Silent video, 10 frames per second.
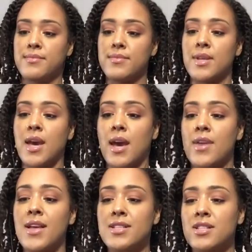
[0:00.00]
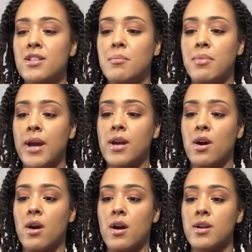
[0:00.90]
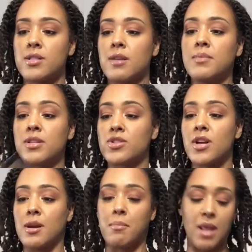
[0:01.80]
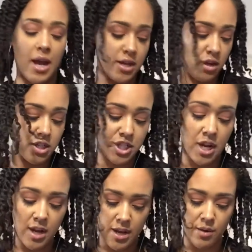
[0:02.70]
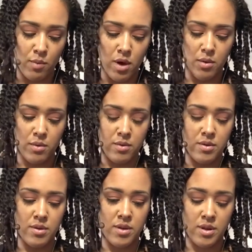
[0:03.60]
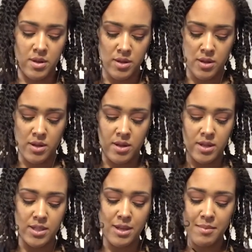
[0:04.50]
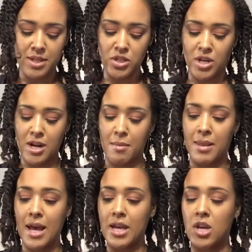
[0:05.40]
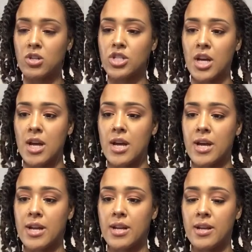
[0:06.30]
Okay, that's still a bright card. Something's trying to block your shine. Whoa. Something's trying to block your shine.